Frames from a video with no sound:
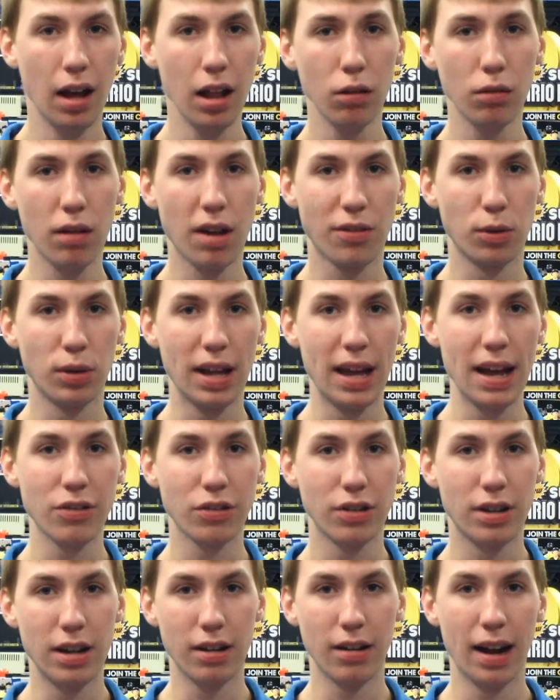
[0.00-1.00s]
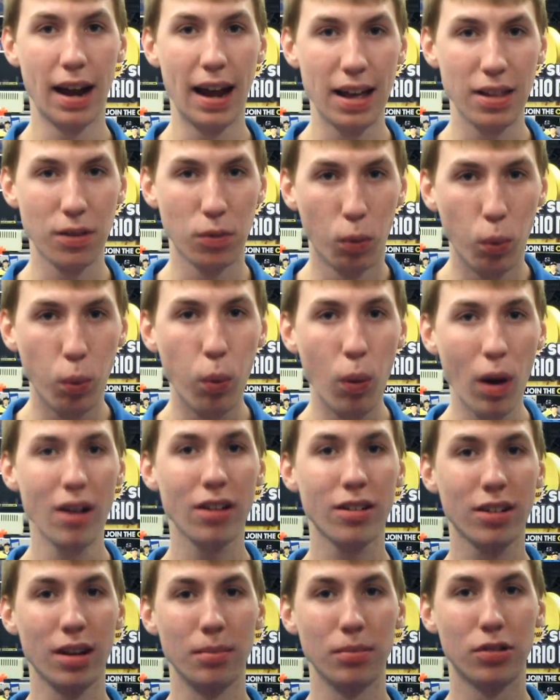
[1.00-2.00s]
Hello everyone, Andrew here, and
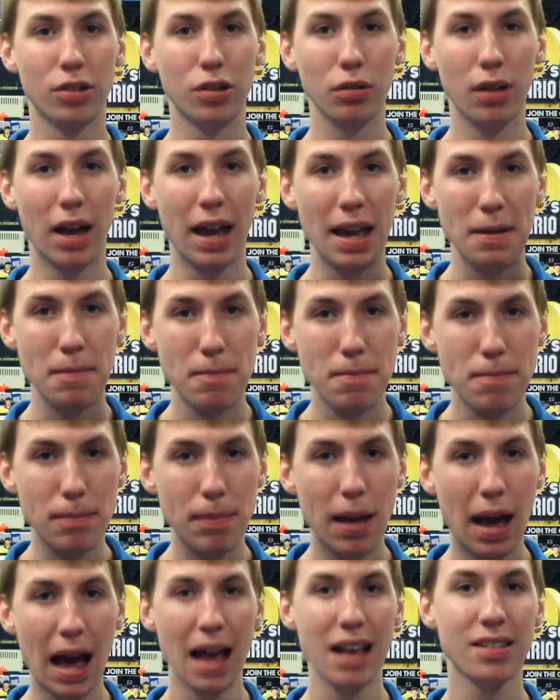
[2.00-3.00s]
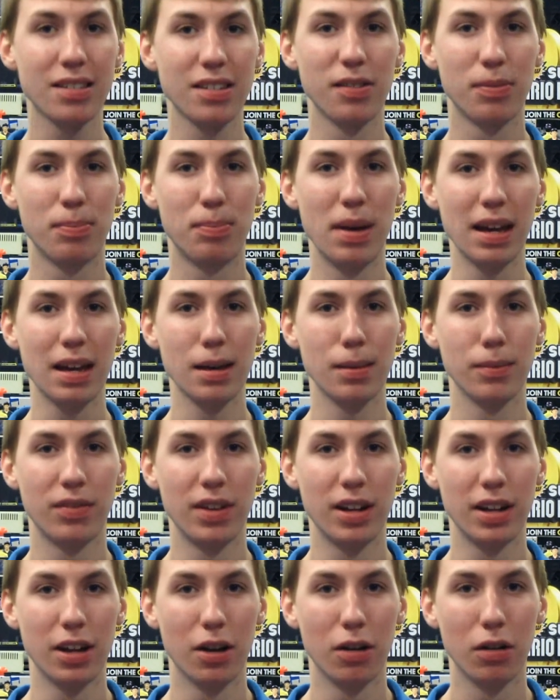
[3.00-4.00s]
welcome to a massive pickup
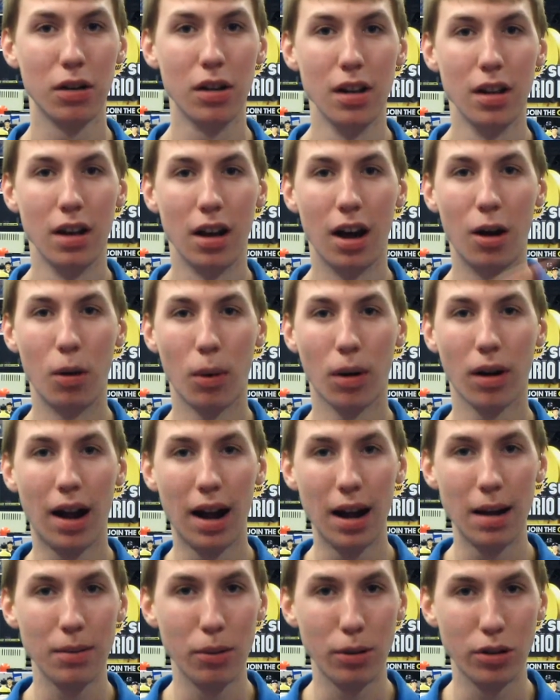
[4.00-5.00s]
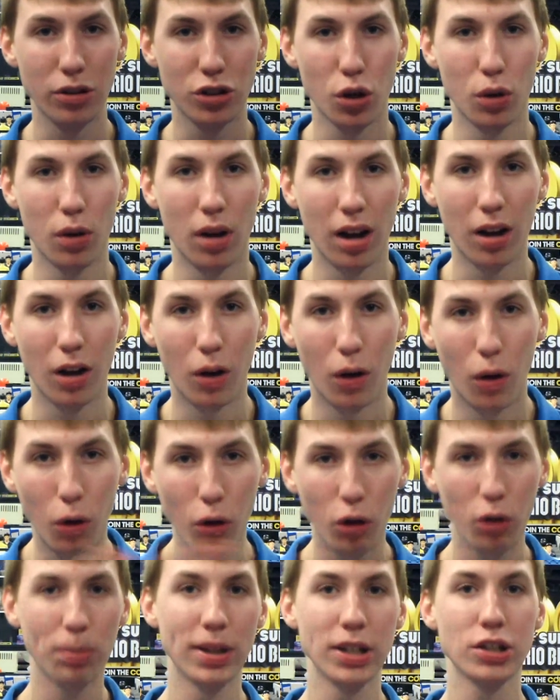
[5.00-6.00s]
video where I'm going to show a
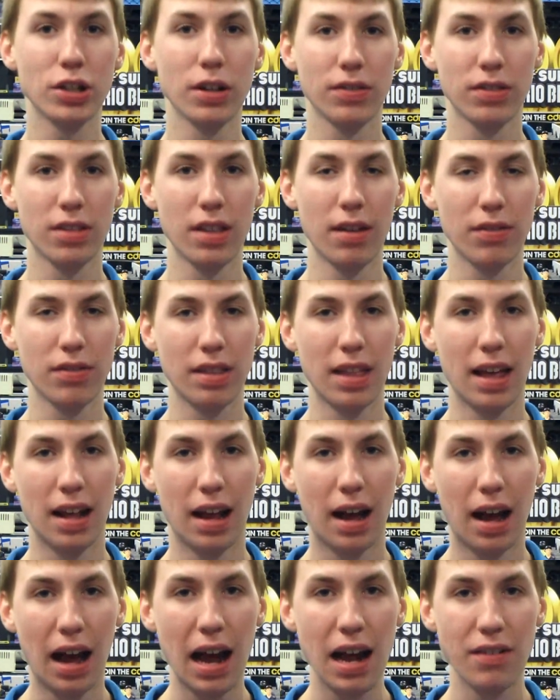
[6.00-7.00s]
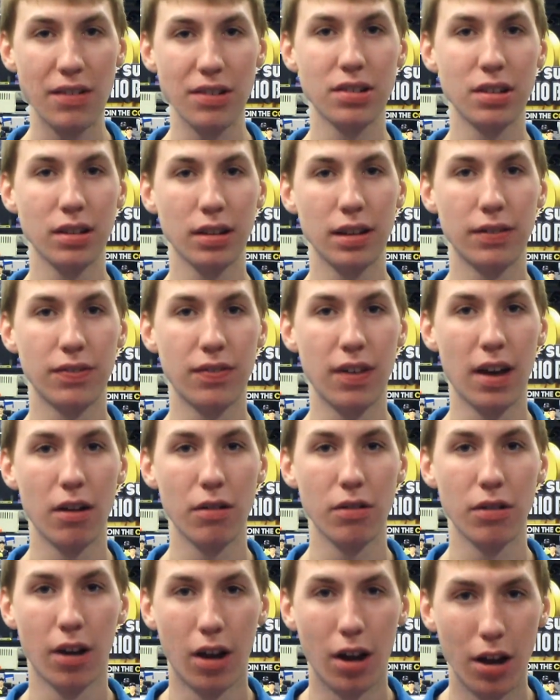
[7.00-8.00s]
whole bunch of stuff that I recently
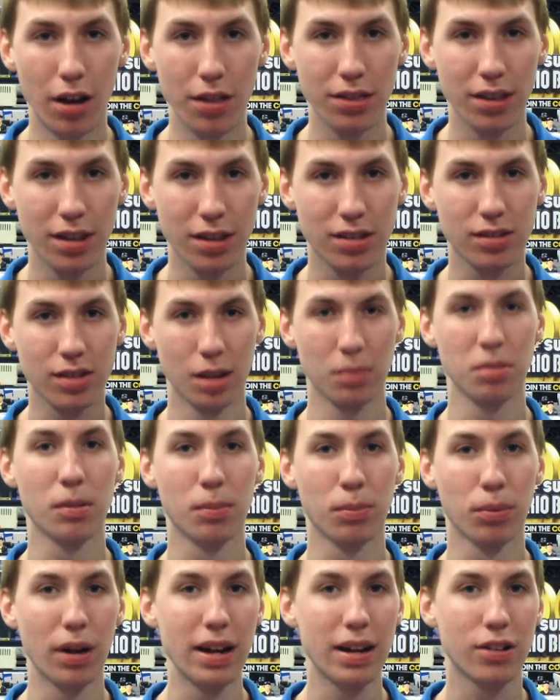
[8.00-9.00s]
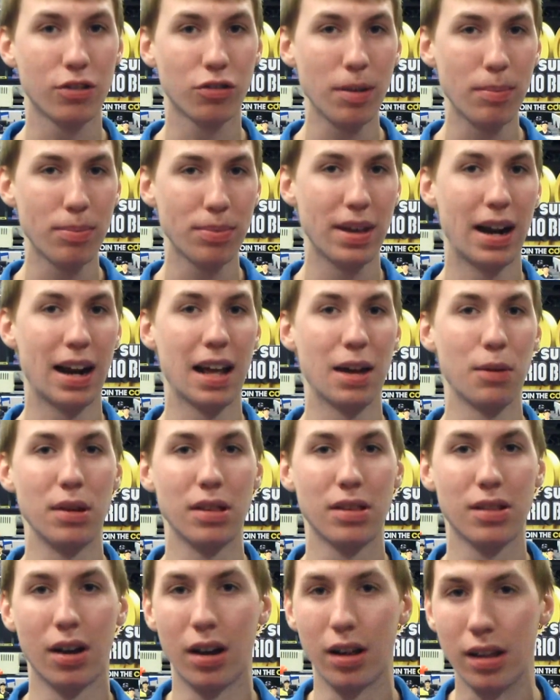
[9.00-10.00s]
found on the summer break trip that I
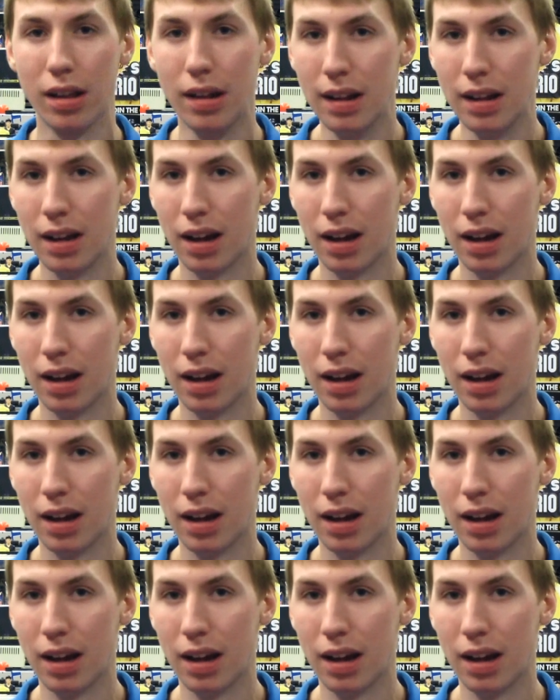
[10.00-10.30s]
went on.